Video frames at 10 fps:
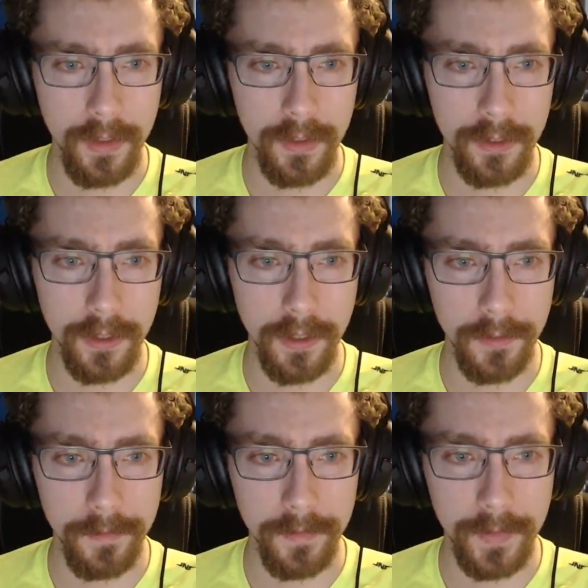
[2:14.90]

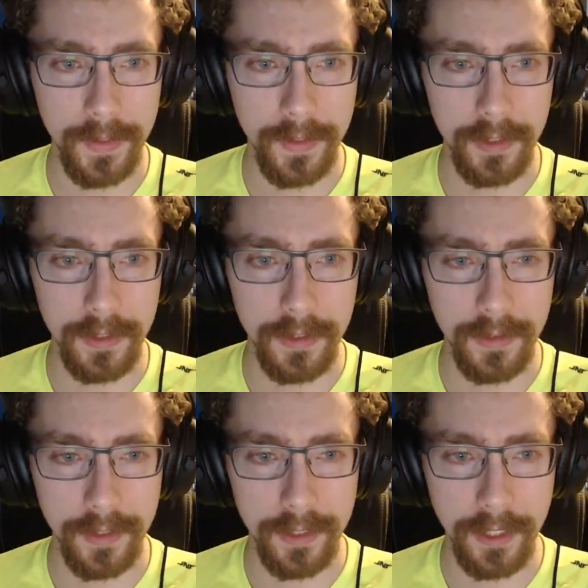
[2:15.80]
So let's
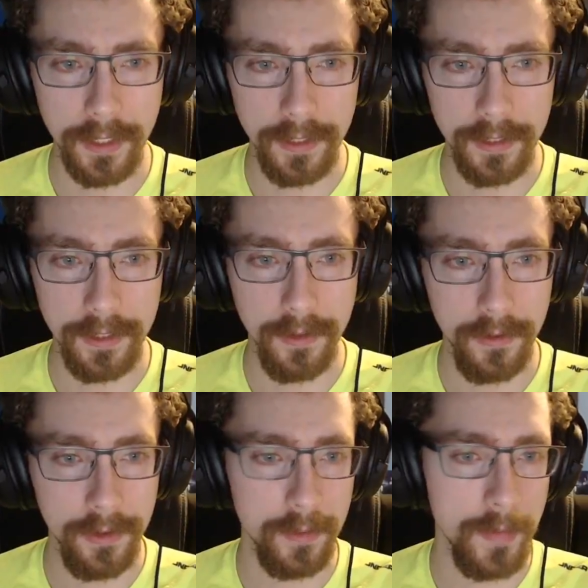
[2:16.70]
dissect this.
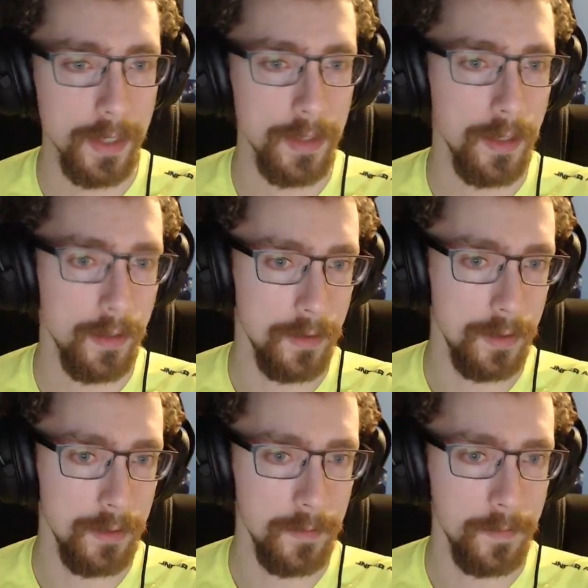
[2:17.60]
Host Matt
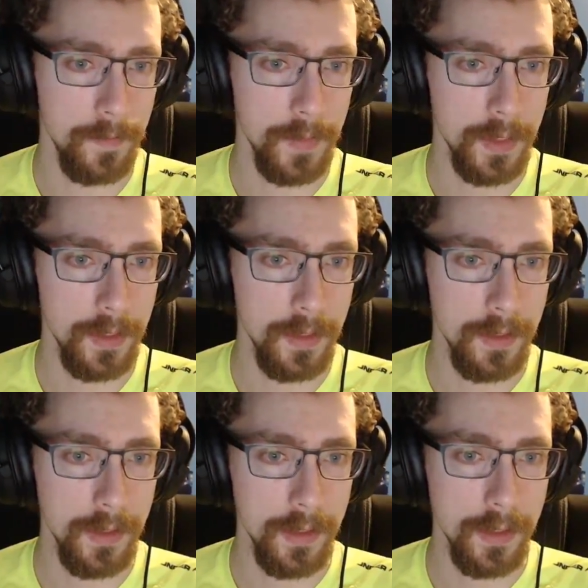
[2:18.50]
Lauer,
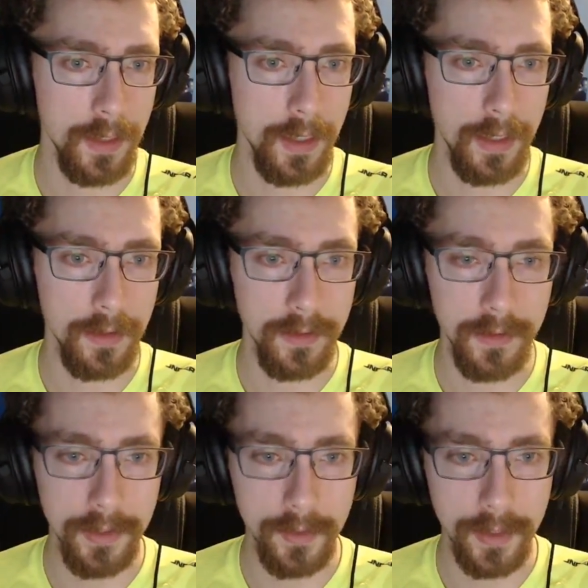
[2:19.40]
I don't know who
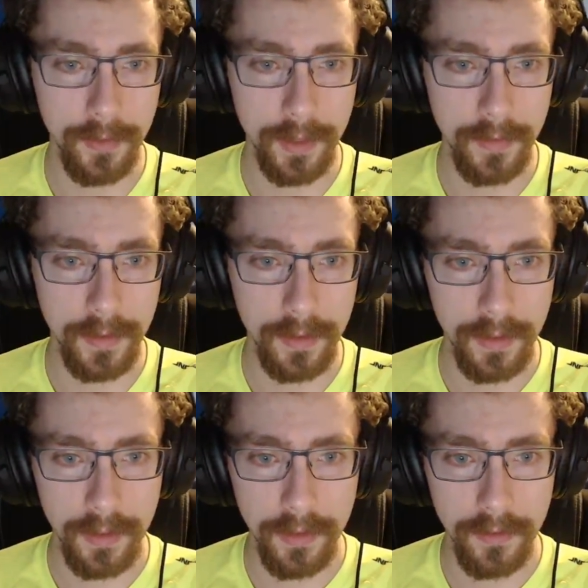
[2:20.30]
he's with, whatever,
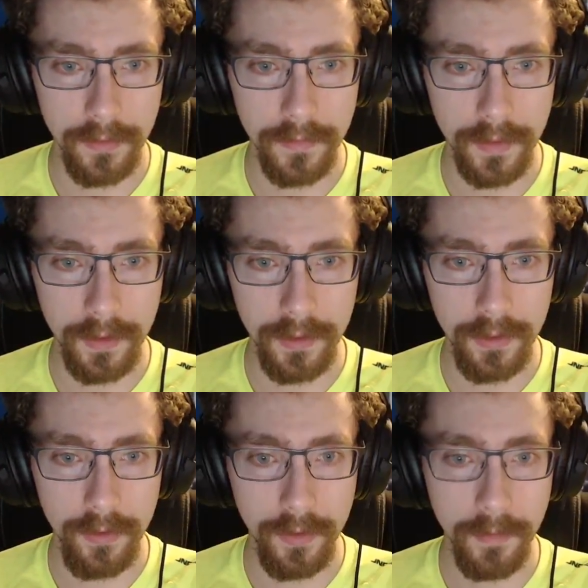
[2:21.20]
referred
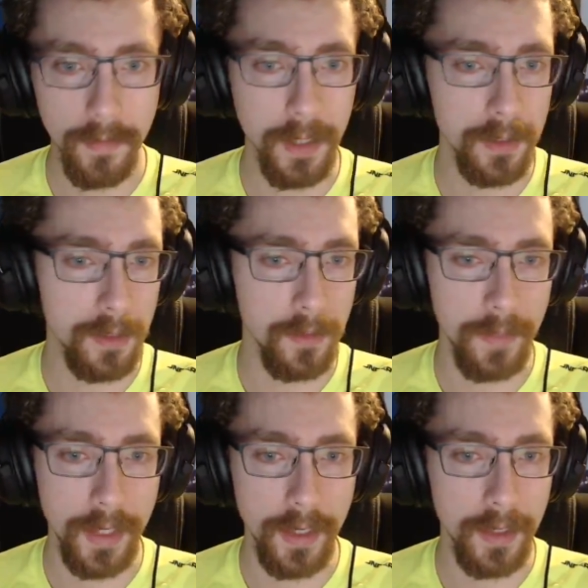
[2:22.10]
to a Muslim
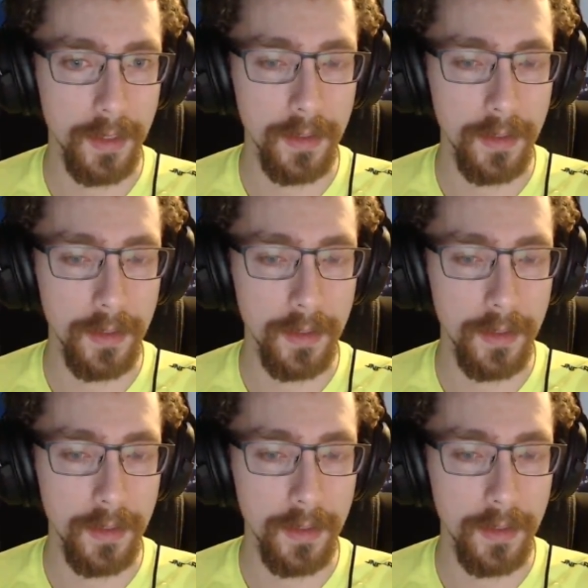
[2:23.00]
ban.